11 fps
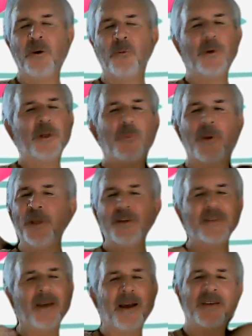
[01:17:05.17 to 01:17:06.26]
Which one are you
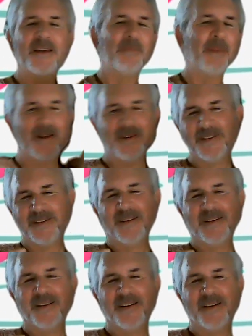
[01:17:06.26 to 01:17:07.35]
talking about?
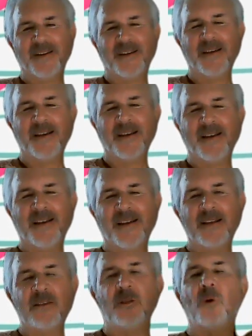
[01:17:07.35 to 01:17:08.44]

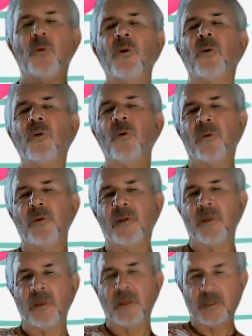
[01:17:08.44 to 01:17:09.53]
So
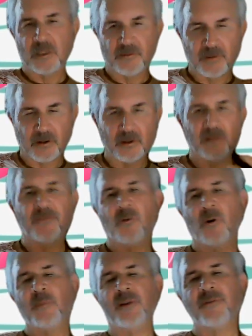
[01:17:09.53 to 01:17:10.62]
this is very
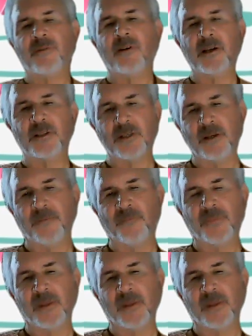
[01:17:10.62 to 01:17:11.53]
informative for us.